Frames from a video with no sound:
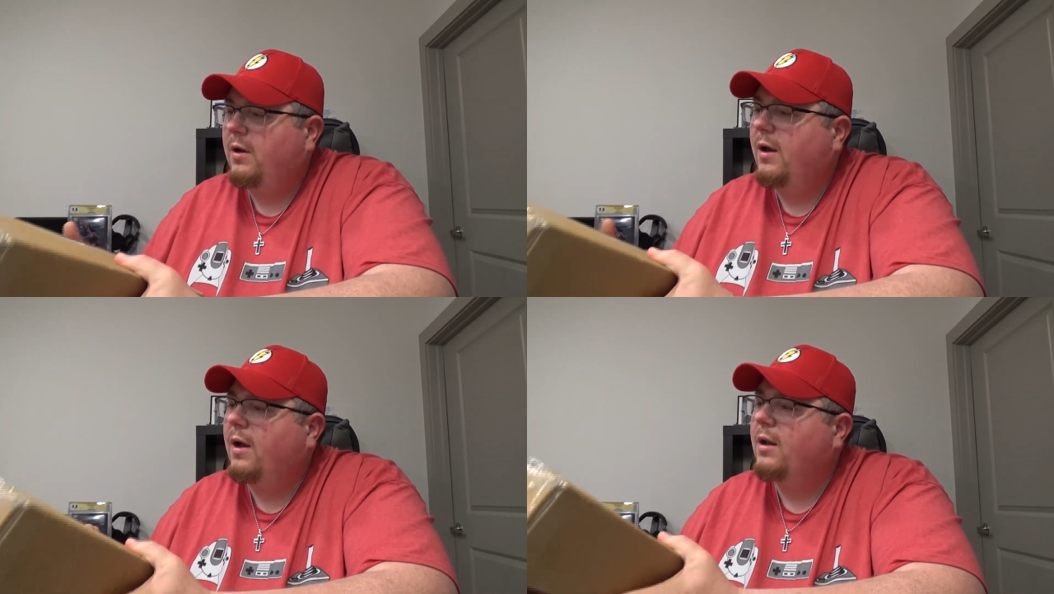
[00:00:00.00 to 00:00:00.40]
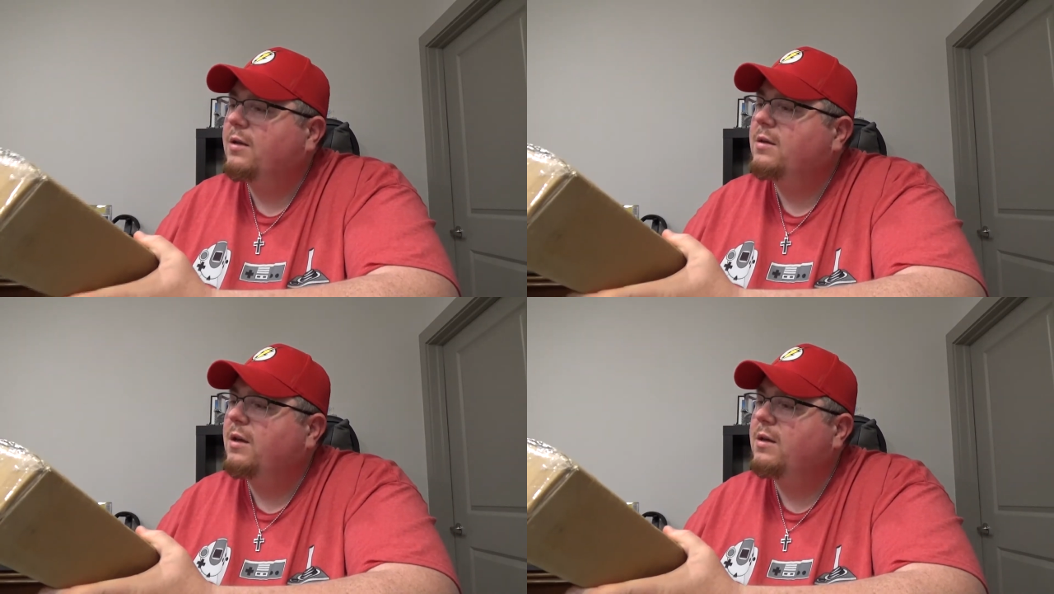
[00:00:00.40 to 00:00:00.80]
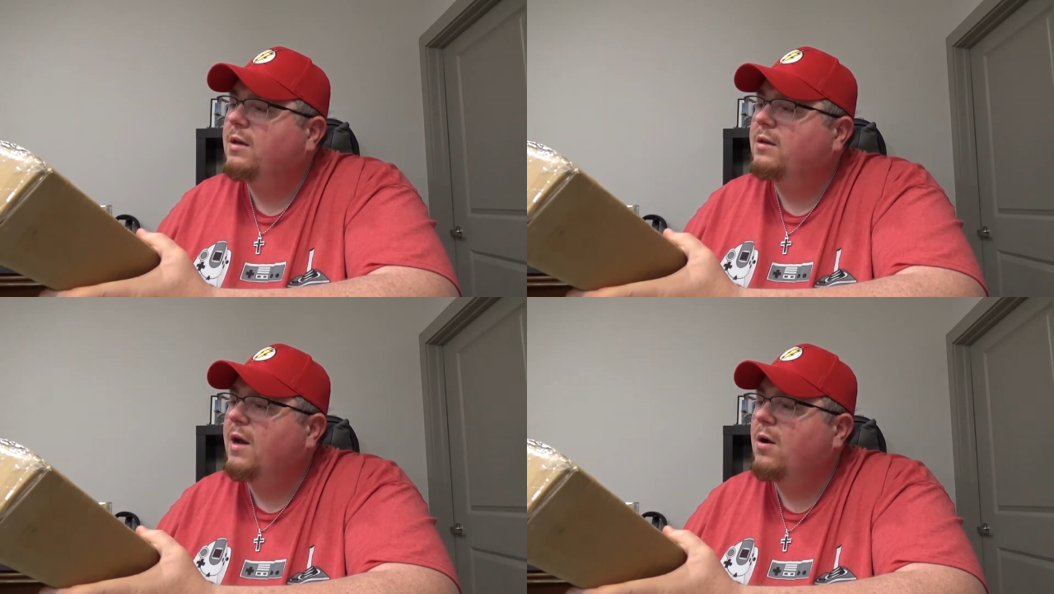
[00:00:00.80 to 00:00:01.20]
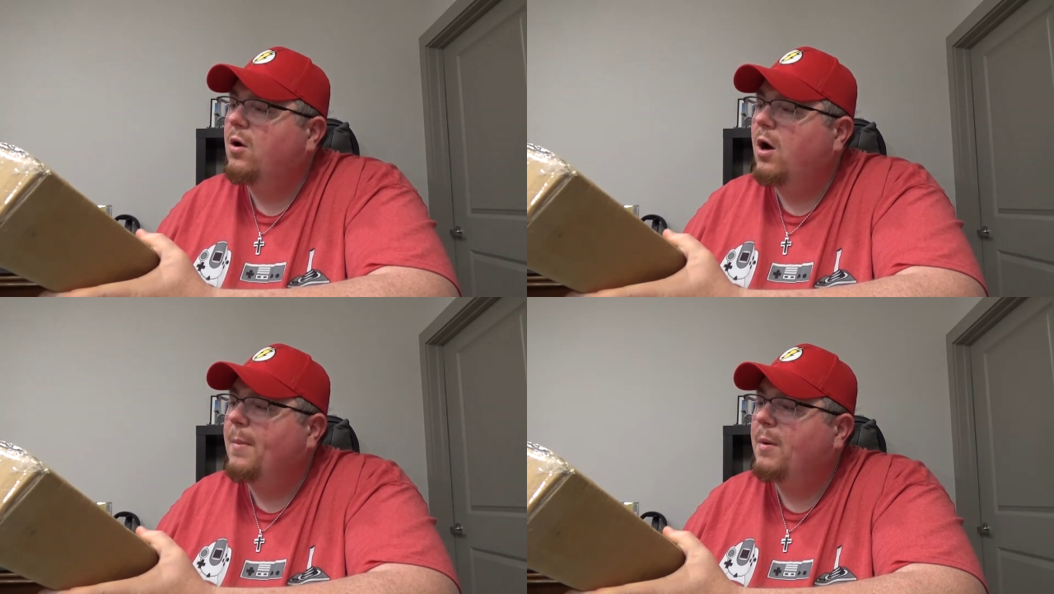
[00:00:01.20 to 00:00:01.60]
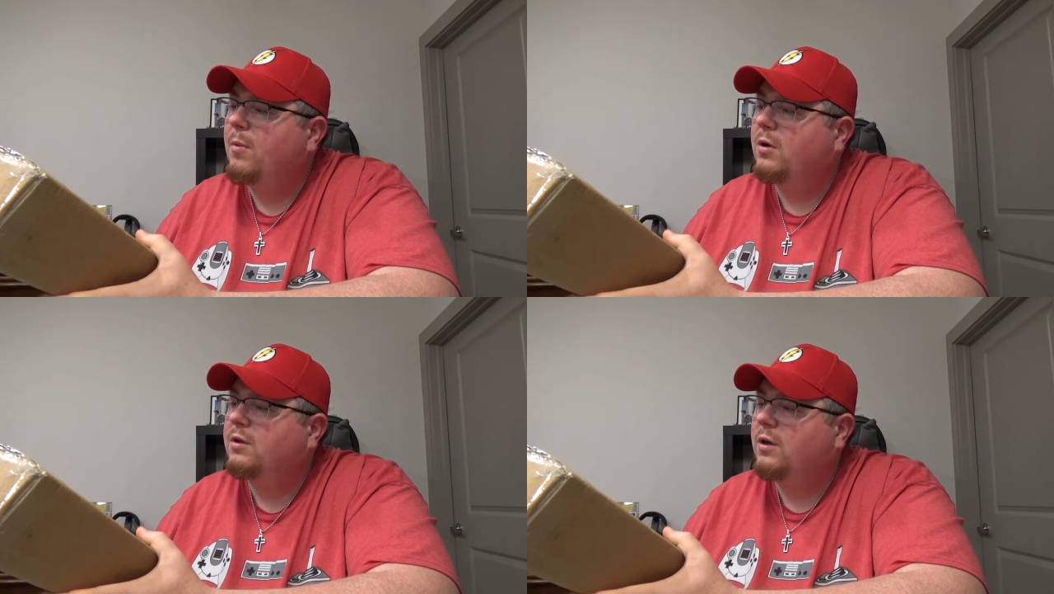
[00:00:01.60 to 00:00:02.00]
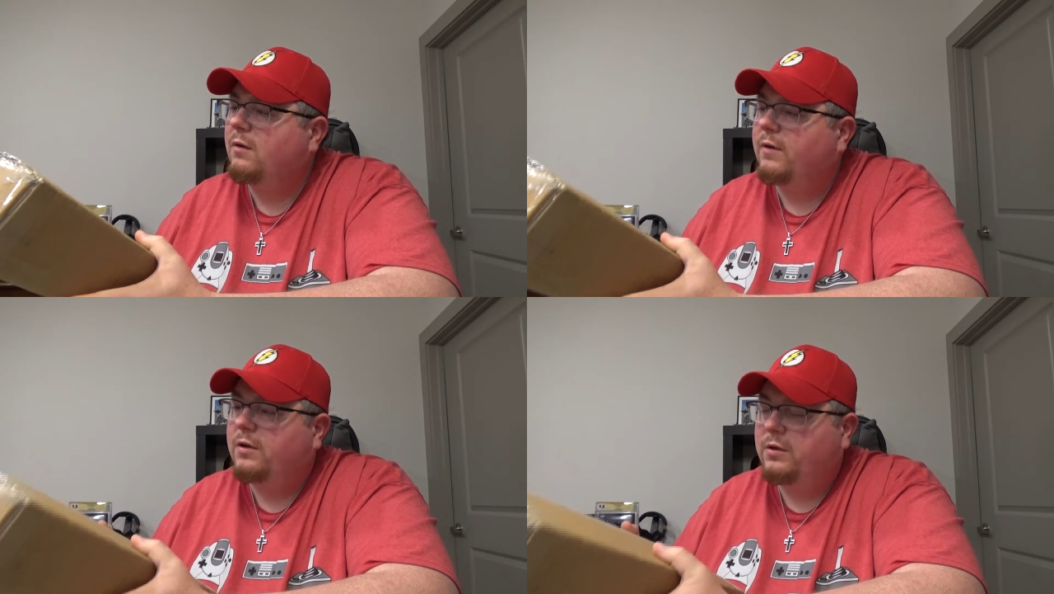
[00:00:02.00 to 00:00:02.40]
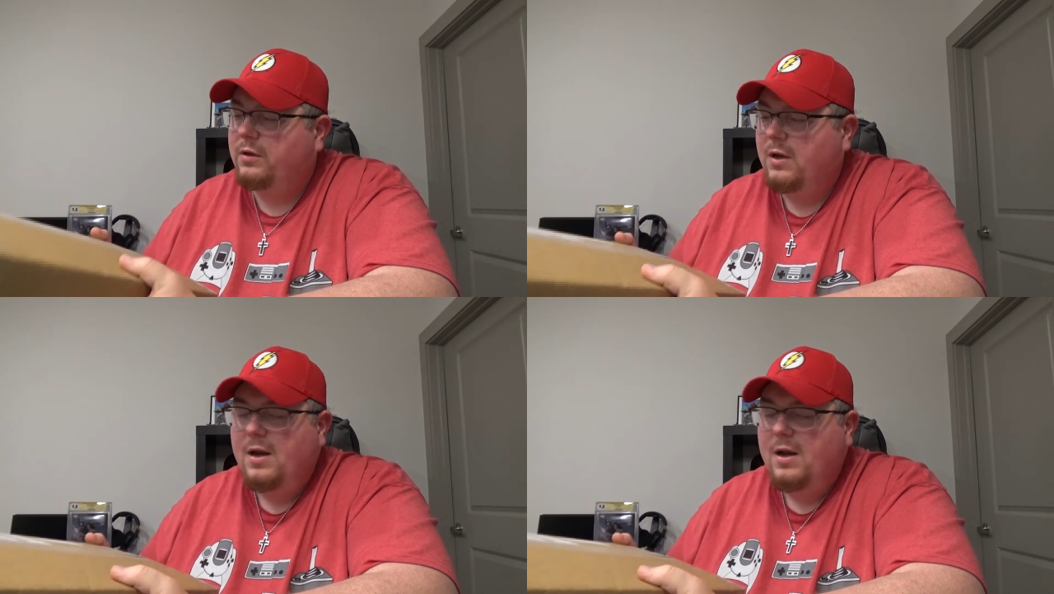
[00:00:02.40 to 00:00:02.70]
Let's see, Discount Comic Book Service.